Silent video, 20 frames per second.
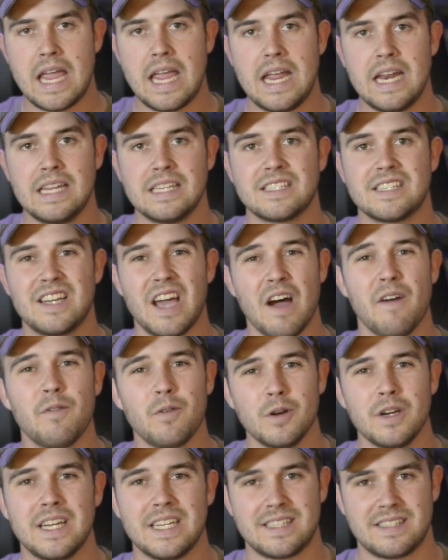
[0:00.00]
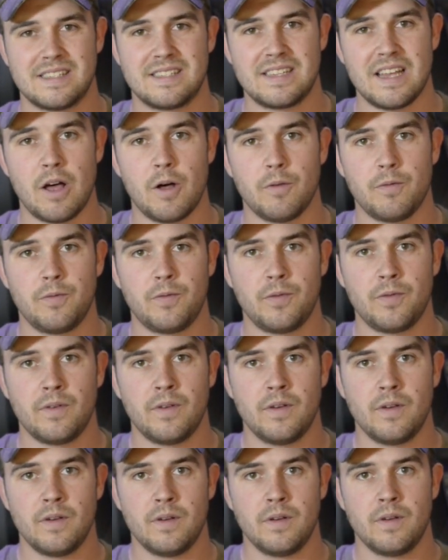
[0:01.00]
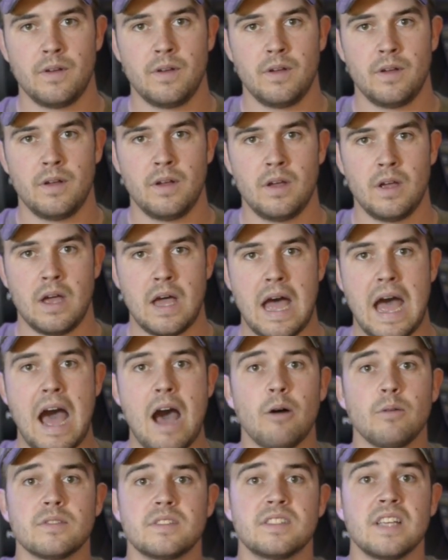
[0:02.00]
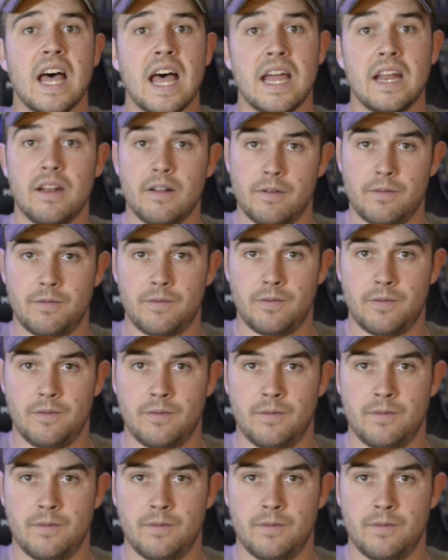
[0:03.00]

it is governed itself outside of